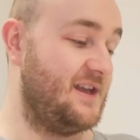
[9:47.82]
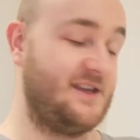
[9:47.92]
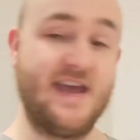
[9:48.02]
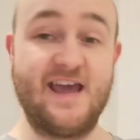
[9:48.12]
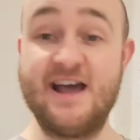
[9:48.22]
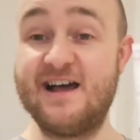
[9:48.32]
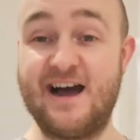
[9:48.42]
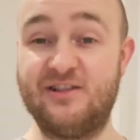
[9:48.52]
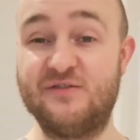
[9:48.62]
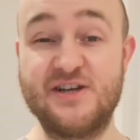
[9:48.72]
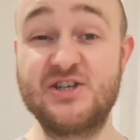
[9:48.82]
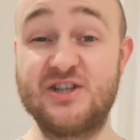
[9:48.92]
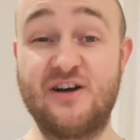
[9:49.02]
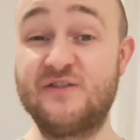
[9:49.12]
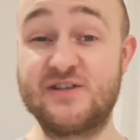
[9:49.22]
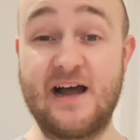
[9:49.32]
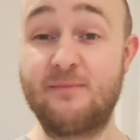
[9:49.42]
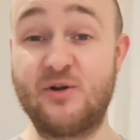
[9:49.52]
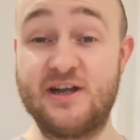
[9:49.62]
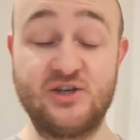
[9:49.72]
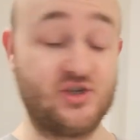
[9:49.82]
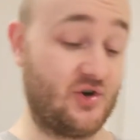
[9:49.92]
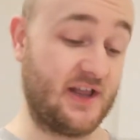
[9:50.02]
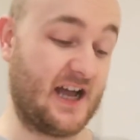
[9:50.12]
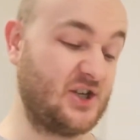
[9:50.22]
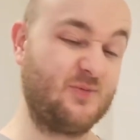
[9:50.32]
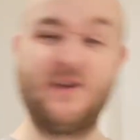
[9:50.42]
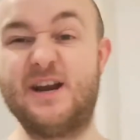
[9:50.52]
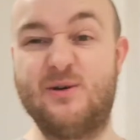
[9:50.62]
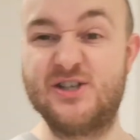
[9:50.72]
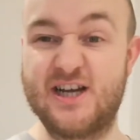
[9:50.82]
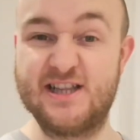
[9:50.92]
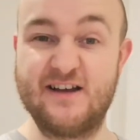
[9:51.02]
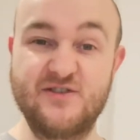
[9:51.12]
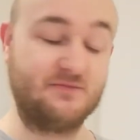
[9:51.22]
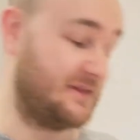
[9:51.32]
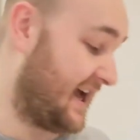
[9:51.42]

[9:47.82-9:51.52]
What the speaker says: yeah, I love this stuff. So I'm going to enjoy that. I just kind of wish I could have some